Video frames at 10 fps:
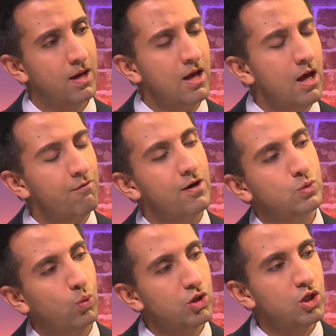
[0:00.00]
But
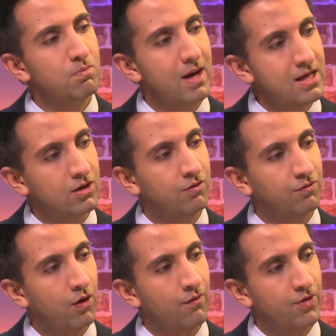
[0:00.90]
first, what do you make
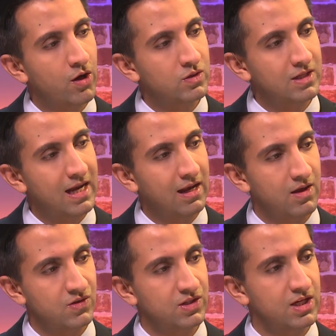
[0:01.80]
of those
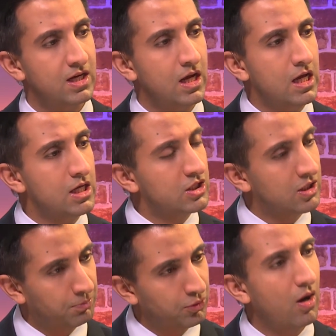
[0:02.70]
headlines? Does it
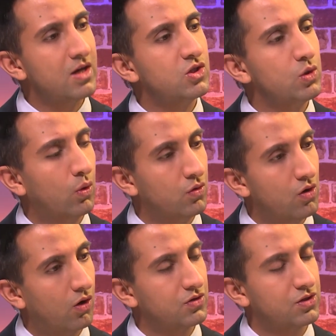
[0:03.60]
surprise you or
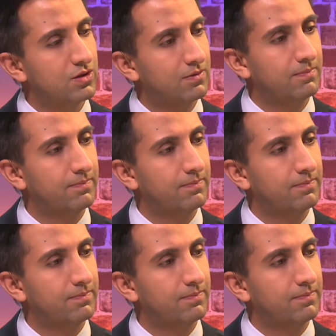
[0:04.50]
not?